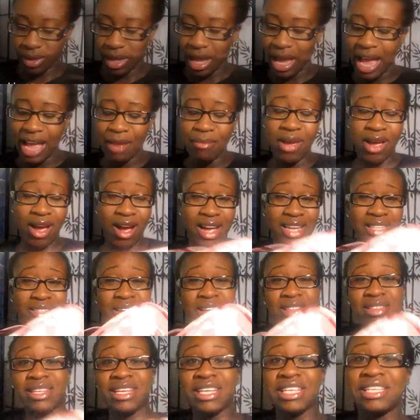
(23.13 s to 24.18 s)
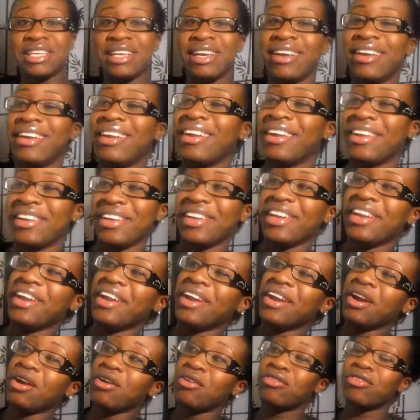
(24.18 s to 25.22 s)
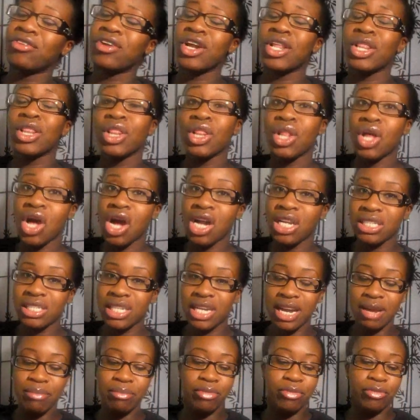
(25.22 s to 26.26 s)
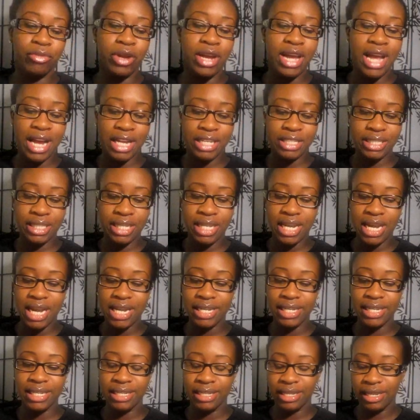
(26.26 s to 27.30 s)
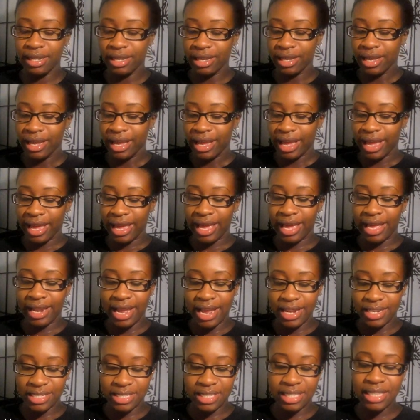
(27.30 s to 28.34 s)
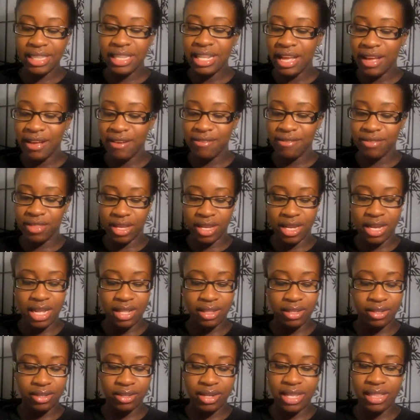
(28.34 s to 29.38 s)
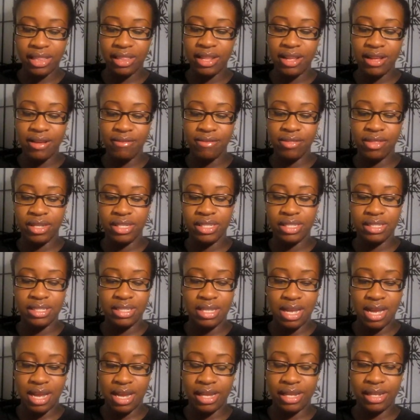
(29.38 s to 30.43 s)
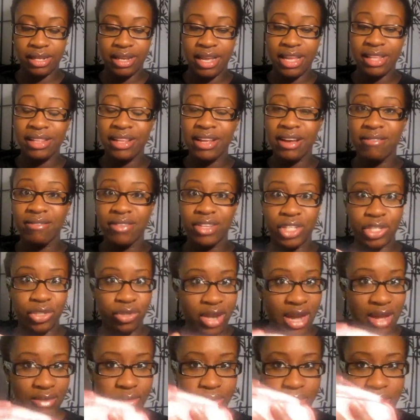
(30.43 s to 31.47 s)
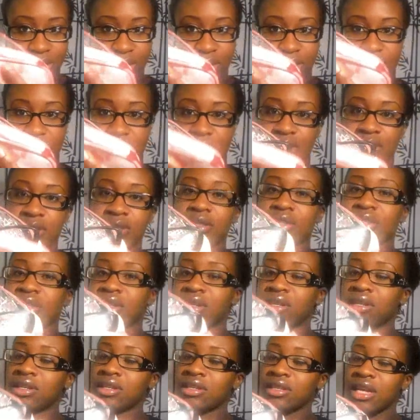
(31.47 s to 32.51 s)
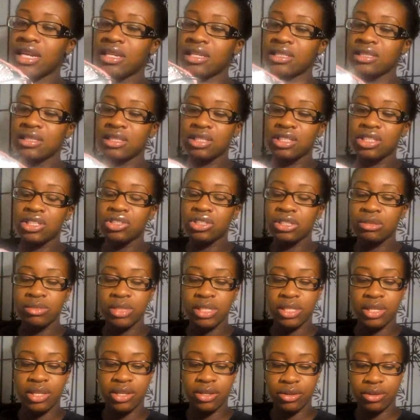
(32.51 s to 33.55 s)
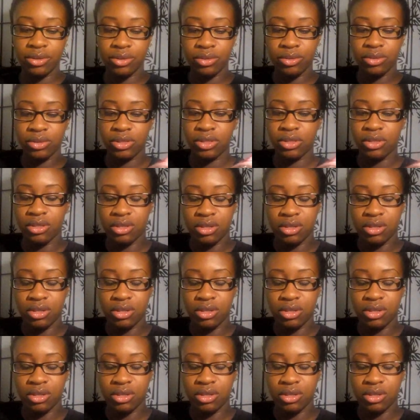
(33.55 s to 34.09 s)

I had my eyes on this for a long time before I actually got it, and I just love the color, I love the design, I love the travel case. That is extremely cute.